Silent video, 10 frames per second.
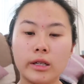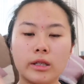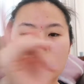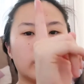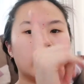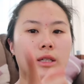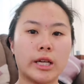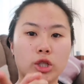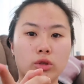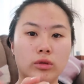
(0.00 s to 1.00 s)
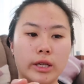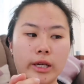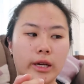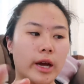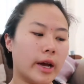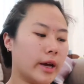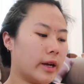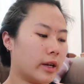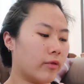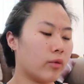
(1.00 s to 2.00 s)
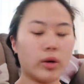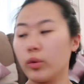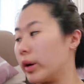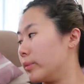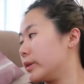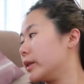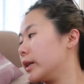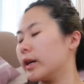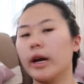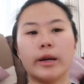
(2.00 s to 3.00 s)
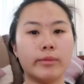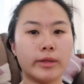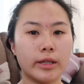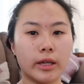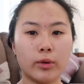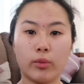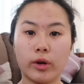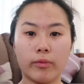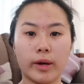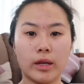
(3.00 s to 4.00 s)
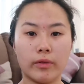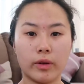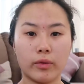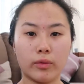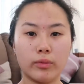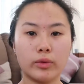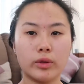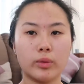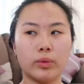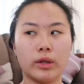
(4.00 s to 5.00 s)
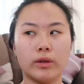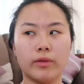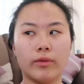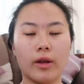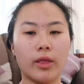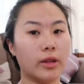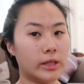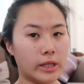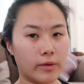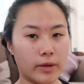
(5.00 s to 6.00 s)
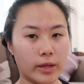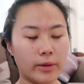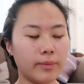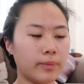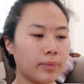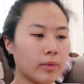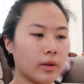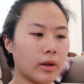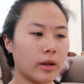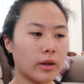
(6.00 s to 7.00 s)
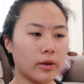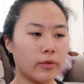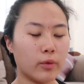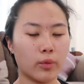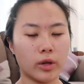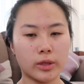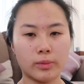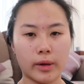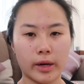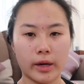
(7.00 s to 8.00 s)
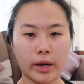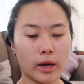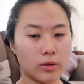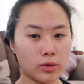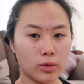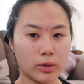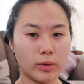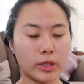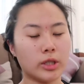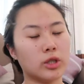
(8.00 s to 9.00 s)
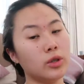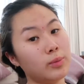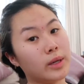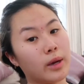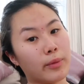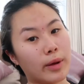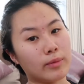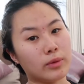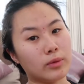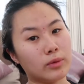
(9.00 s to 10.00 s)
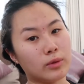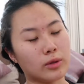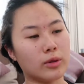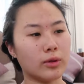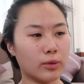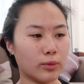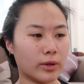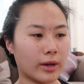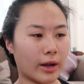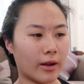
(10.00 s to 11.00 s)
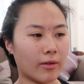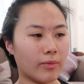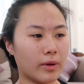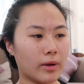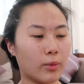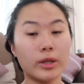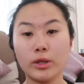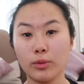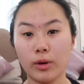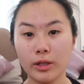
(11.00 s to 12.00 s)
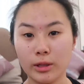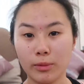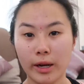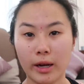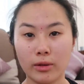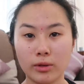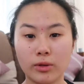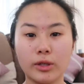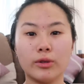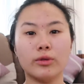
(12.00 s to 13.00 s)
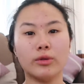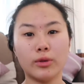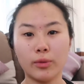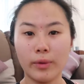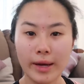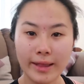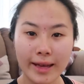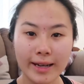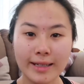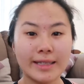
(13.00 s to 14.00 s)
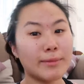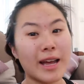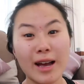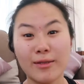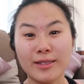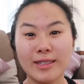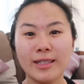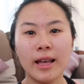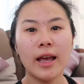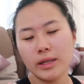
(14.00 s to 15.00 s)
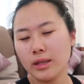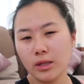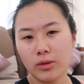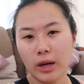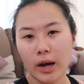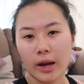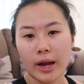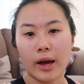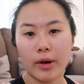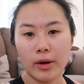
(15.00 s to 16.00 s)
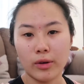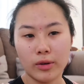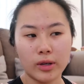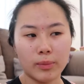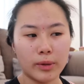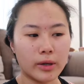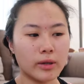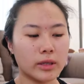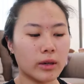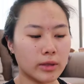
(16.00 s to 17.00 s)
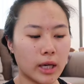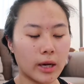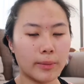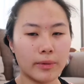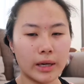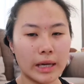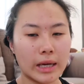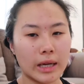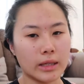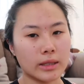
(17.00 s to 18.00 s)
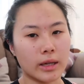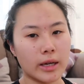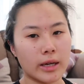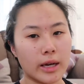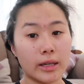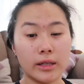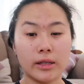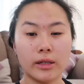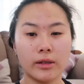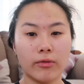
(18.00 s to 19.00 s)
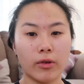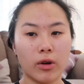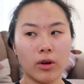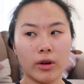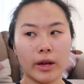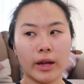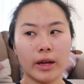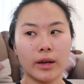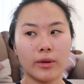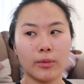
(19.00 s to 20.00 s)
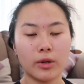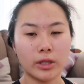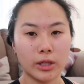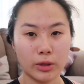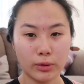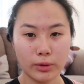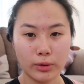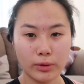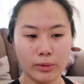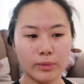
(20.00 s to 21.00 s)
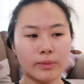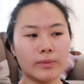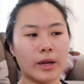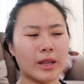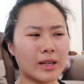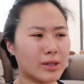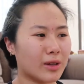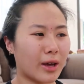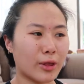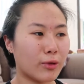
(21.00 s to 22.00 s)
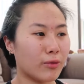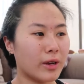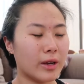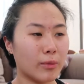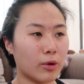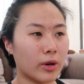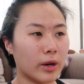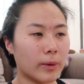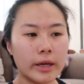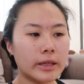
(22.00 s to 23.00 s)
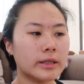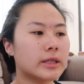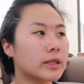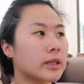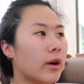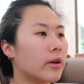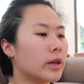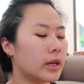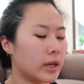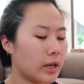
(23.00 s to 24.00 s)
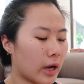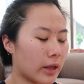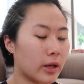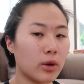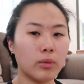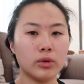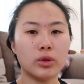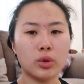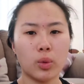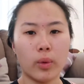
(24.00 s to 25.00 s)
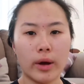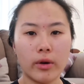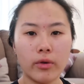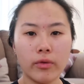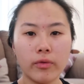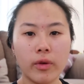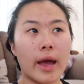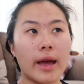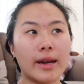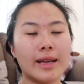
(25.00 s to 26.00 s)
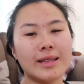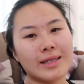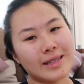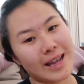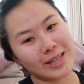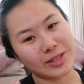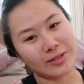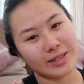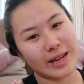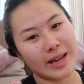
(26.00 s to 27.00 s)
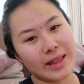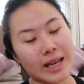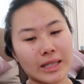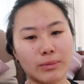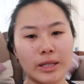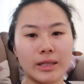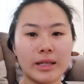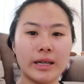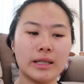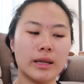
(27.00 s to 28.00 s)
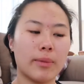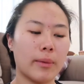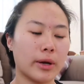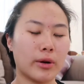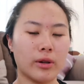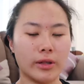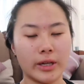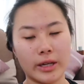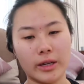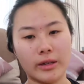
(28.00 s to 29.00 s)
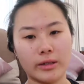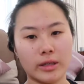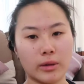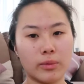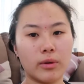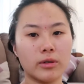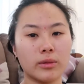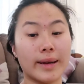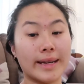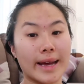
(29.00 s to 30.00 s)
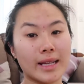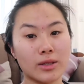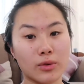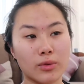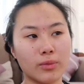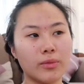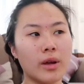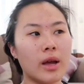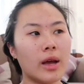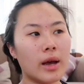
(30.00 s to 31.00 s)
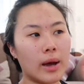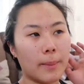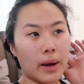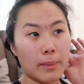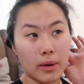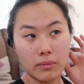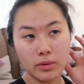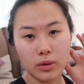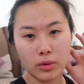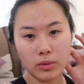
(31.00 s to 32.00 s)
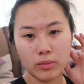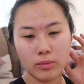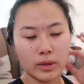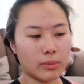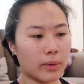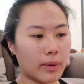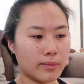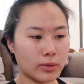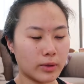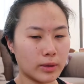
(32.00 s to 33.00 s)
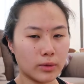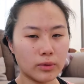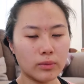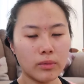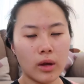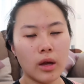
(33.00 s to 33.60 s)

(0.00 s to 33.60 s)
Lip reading: guys, it's National Day, and if you wonder where I'm sitting in one of my living rooms with the TV. If you watch my house tour, which should be coming up soon, so you wouldn't have, but once you watch my house tour, you'll know where that is in my house. Please disregard how I look because I was up late last night editing the vlog and watching YouTube. I think till like 3 in the morning. It's currently, I think, almost 12 and it's National Day. That means it's a public holiday here in Singapore. So my dad's home, my mum's home, but my mum's always home.